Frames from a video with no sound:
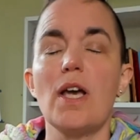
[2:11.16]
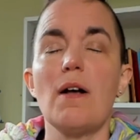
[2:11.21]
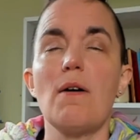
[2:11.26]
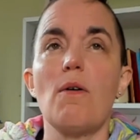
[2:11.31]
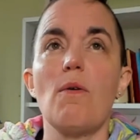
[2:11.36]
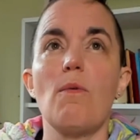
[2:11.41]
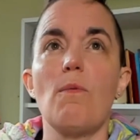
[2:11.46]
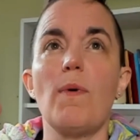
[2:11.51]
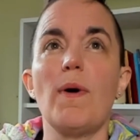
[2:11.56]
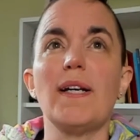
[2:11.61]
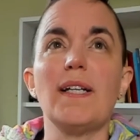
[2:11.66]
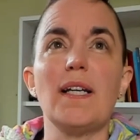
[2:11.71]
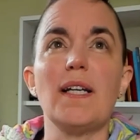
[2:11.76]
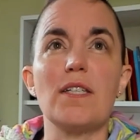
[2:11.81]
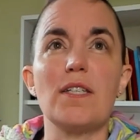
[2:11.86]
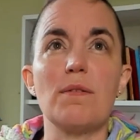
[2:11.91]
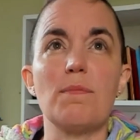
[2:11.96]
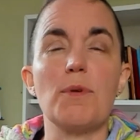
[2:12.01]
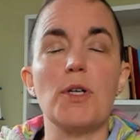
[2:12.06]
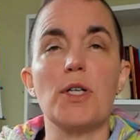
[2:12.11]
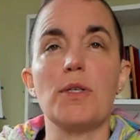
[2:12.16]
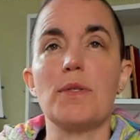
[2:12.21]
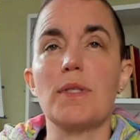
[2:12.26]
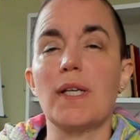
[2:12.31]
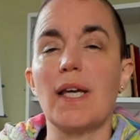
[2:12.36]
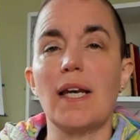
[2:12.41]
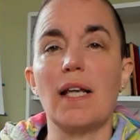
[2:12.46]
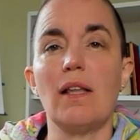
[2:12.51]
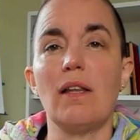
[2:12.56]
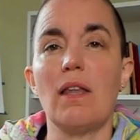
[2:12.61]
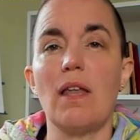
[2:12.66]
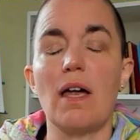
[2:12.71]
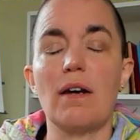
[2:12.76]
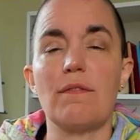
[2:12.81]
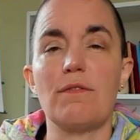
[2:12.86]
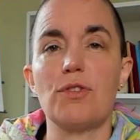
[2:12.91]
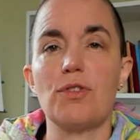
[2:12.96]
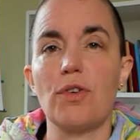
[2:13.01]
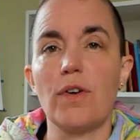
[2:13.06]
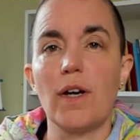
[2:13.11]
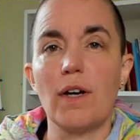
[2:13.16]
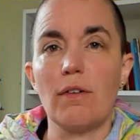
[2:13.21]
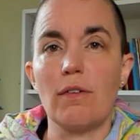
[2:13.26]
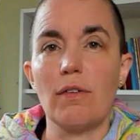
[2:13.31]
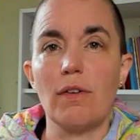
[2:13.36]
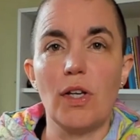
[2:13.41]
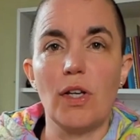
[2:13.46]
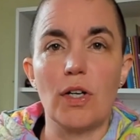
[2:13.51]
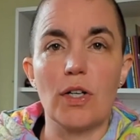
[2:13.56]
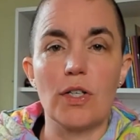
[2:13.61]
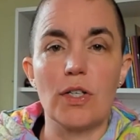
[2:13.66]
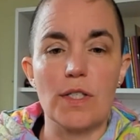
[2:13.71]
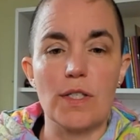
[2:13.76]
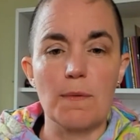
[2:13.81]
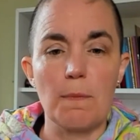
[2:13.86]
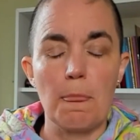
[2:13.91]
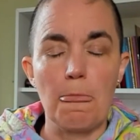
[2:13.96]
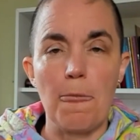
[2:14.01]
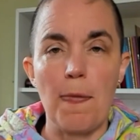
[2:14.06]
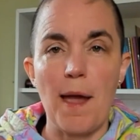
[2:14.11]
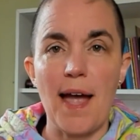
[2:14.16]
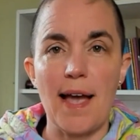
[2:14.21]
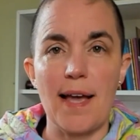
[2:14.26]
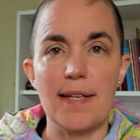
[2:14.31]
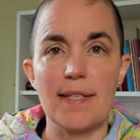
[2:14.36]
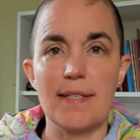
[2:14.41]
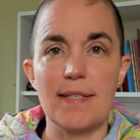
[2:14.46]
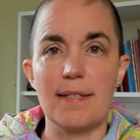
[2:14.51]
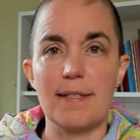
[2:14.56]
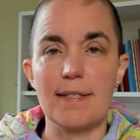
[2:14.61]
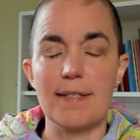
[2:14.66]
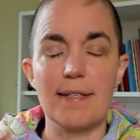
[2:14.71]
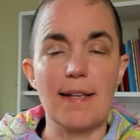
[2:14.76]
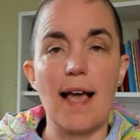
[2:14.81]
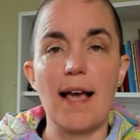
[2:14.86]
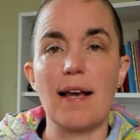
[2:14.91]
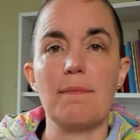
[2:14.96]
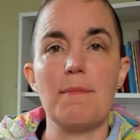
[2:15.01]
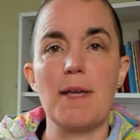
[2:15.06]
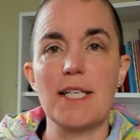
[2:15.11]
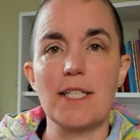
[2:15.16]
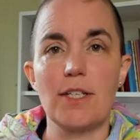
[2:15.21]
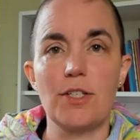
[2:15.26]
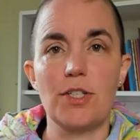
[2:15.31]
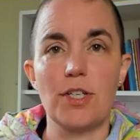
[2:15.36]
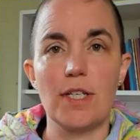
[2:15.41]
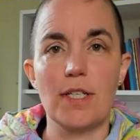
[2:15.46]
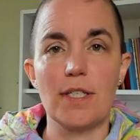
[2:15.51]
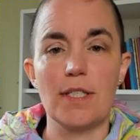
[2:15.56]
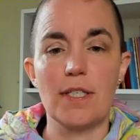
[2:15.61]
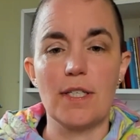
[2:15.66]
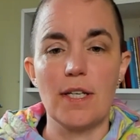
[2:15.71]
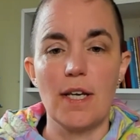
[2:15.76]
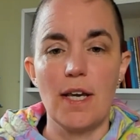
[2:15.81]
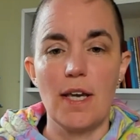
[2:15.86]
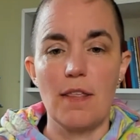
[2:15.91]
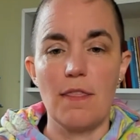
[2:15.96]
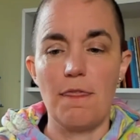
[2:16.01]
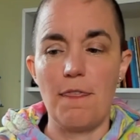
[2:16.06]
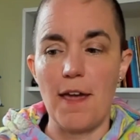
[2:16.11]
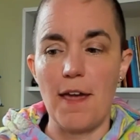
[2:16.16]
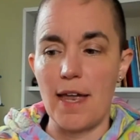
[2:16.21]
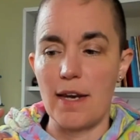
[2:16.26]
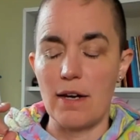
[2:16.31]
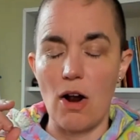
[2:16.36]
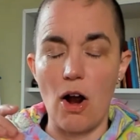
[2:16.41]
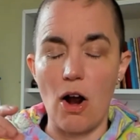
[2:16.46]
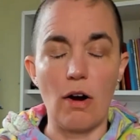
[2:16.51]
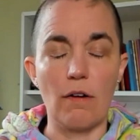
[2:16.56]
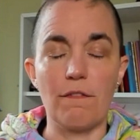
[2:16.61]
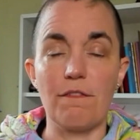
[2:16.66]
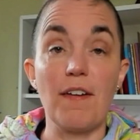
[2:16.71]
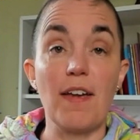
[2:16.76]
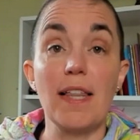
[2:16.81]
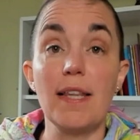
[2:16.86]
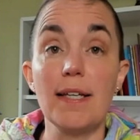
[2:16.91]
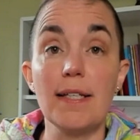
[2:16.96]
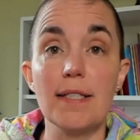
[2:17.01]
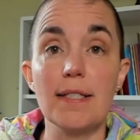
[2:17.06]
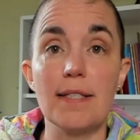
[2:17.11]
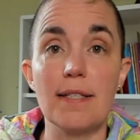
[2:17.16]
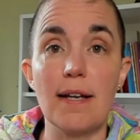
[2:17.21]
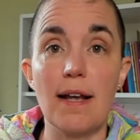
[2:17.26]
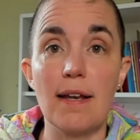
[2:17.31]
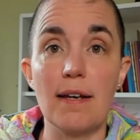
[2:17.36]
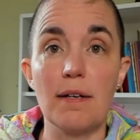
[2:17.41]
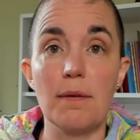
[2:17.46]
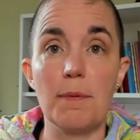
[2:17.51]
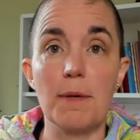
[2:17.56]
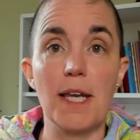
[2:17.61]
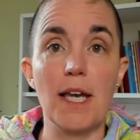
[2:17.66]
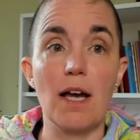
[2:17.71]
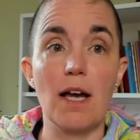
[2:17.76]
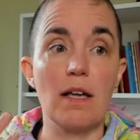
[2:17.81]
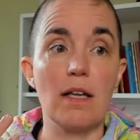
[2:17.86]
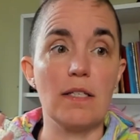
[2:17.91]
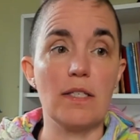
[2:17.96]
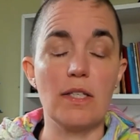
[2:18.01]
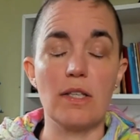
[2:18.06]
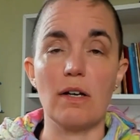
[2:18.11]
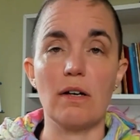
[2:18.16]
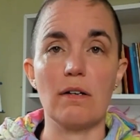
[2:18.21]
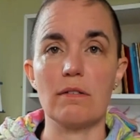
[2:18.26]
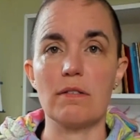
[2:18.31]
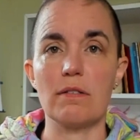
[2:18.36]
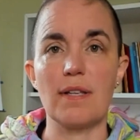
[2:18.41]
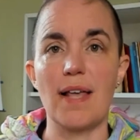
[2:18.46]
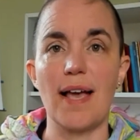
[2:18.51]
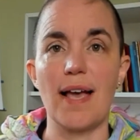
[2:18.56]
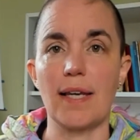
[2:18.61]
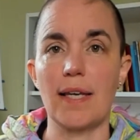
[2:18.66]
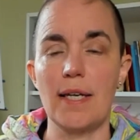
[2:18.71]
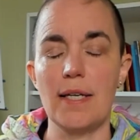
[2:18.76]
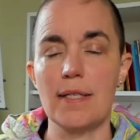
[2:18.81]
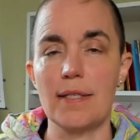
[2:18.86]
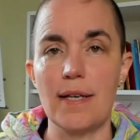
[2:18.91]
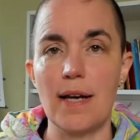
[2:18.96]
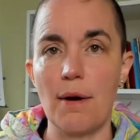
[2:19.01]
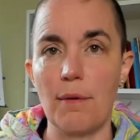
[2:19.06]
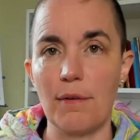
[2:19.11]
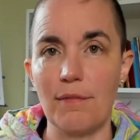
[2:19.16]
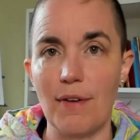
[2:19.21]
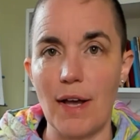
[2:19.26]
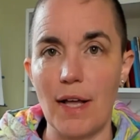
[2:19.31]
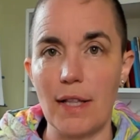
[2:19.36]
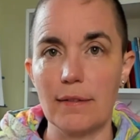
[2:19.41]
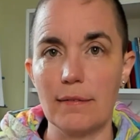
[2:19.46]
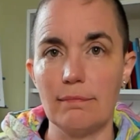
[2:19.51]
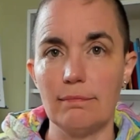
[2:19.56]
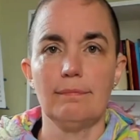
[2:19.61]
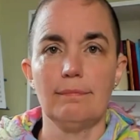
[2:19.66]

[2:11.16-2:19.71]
one customer who's getting a lot of trigger alerts has Slack messages that are failing to send because their Slack key is now invalid.